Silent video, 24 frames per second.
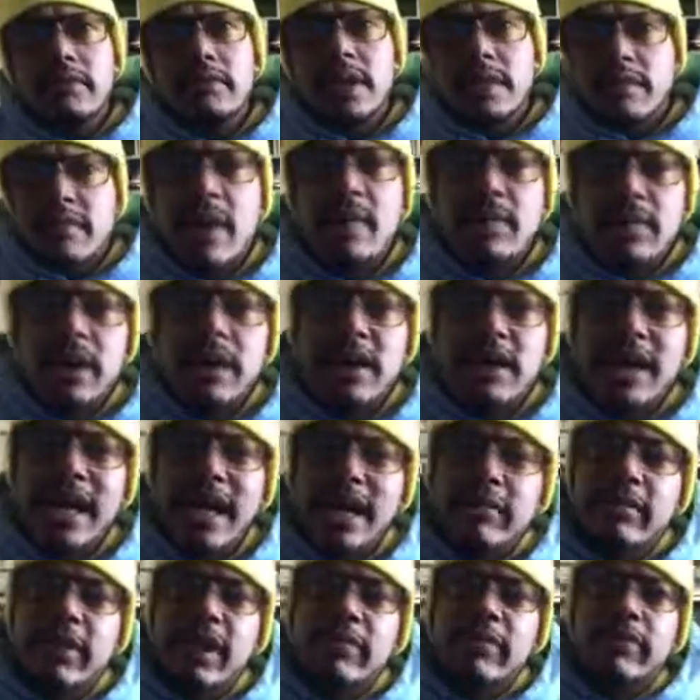remember to
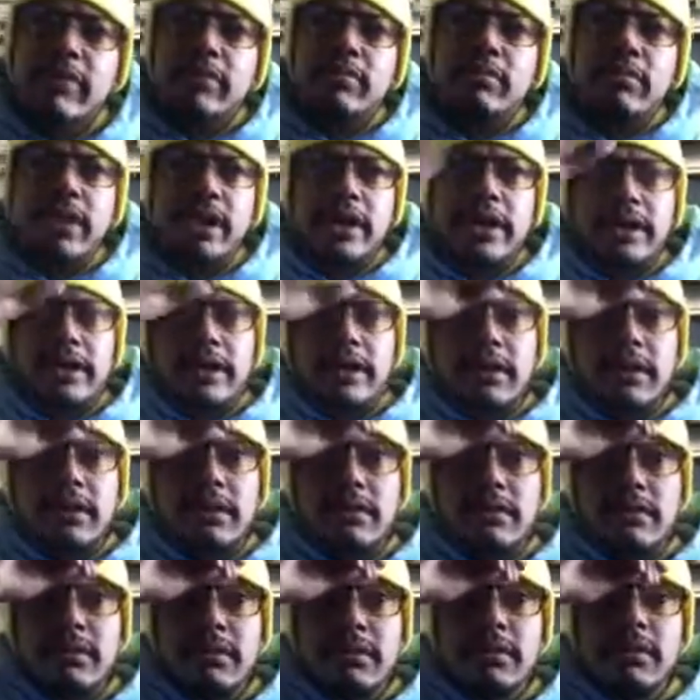name everybody, you
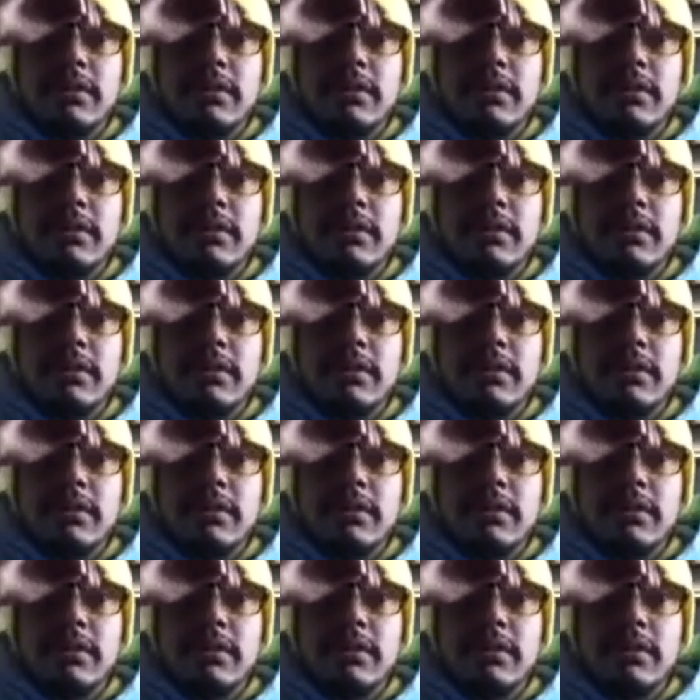know.